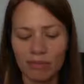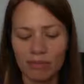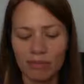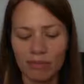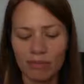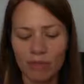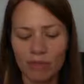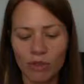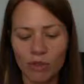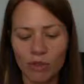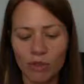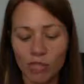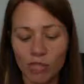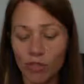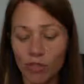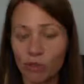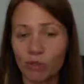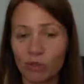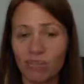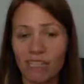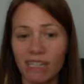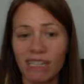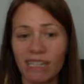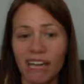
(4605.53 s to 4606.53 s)
which is
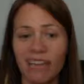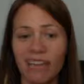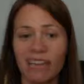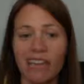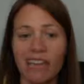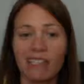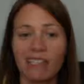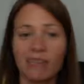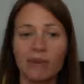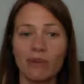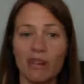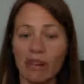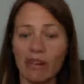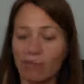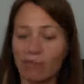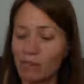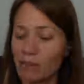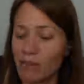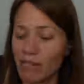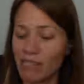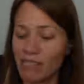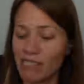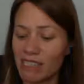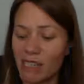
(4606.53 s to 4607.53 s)
really, I guess, what
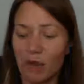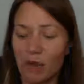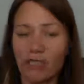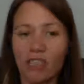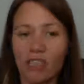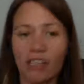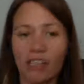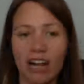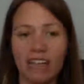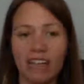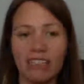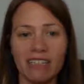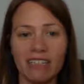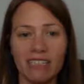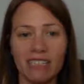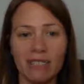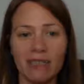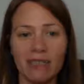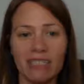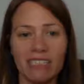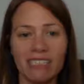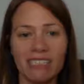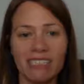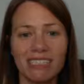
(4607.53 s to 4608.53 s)
everybody is always trying to do
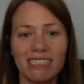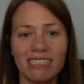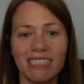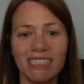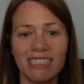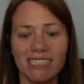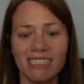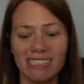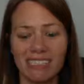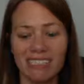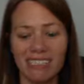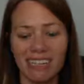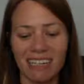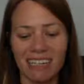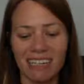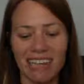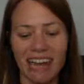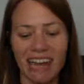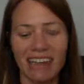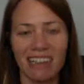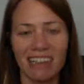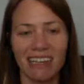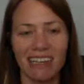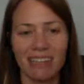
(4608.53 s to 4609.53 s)
is
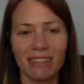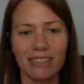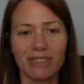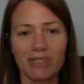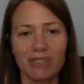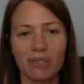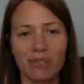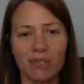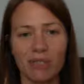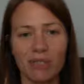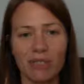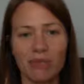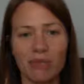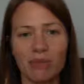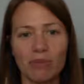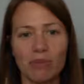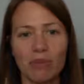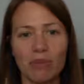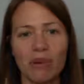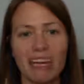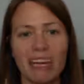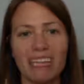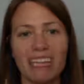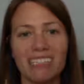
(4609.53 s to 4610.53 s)
attack things from multiple
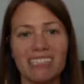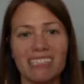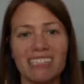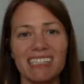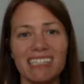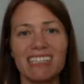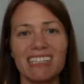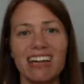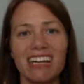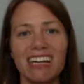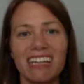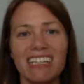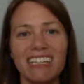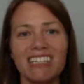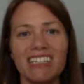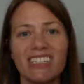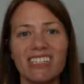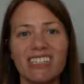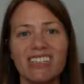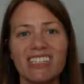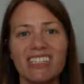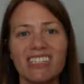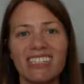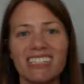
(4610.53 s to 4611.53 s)
ways to try to get
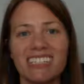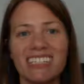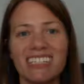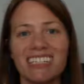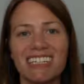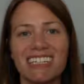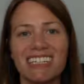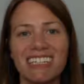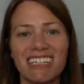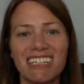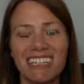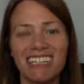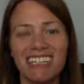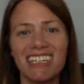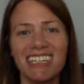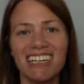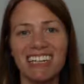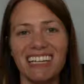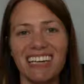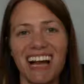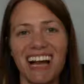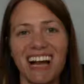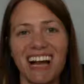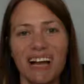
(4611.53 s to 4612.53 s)
students to
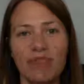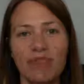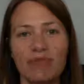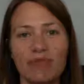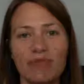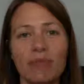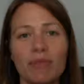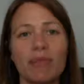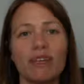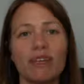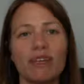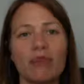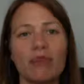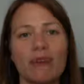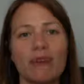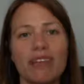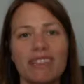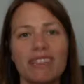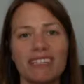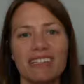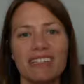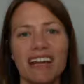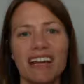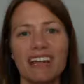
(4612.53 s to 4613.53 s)
familiar with
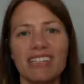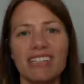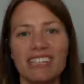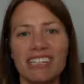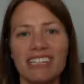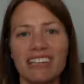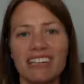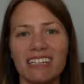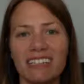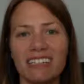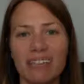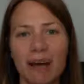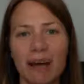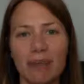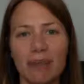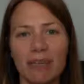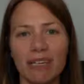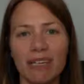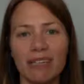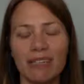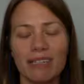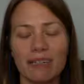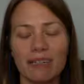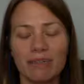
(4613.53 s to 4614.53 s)
and to understand a
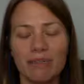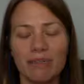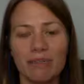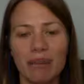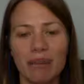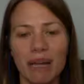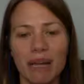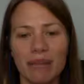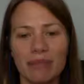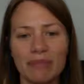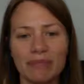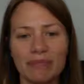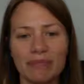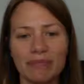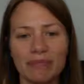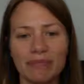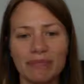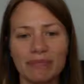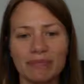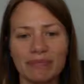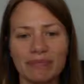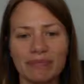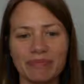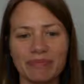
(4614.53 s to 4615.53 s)
topic. But
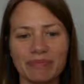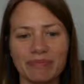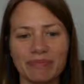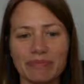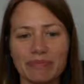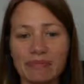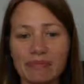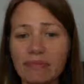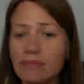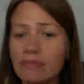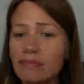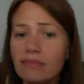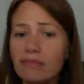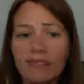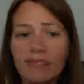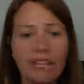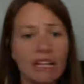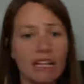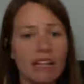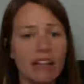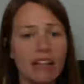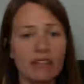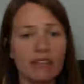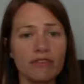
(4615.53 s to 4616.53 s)

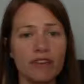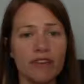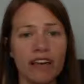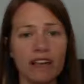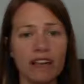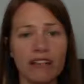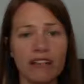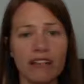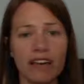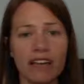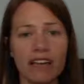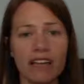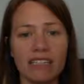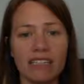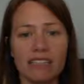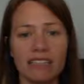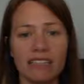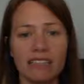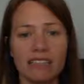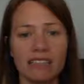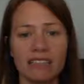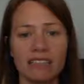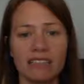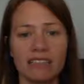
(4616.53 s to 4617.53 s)
any other final thoughts?